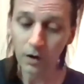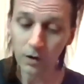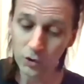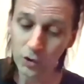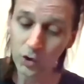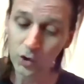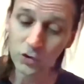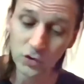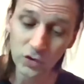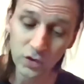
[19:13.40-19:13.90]

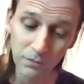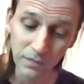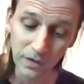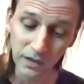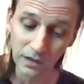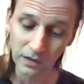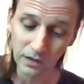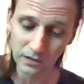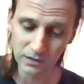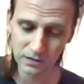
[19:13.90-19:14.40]
"Just a
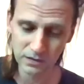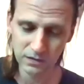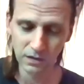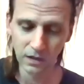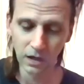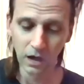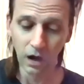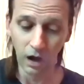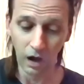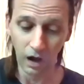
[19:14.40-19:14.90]
minute.
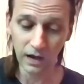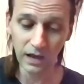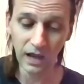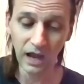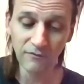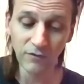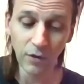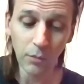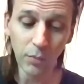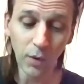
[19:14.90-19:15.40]
I
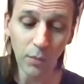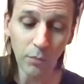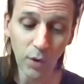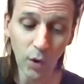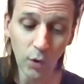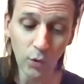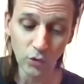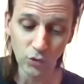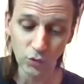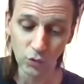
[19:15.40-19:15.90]
have a
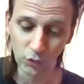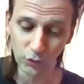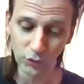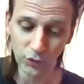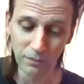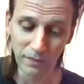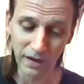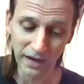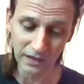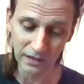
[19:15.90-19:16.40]
proposal
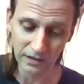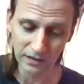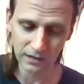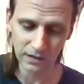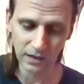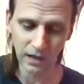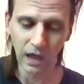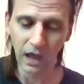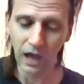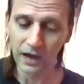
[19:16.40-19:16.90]
to make,
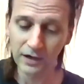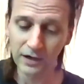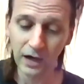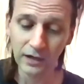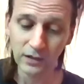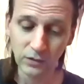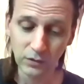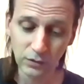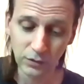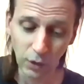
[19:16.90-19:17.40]
and
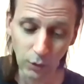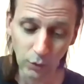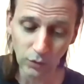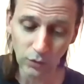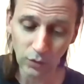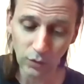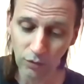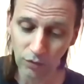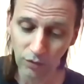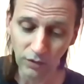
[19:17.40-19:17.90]
I don't
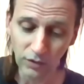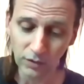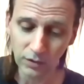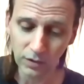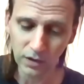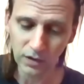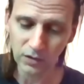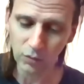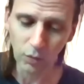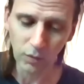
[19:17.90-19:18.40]
think
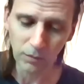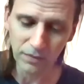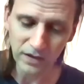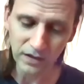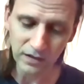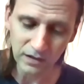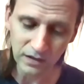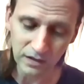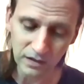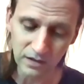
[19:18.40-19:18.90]
it will
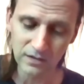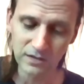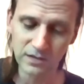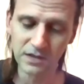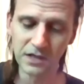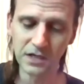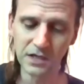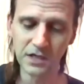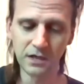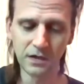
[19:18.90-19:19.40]
be
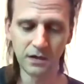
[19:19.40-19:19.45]
easy."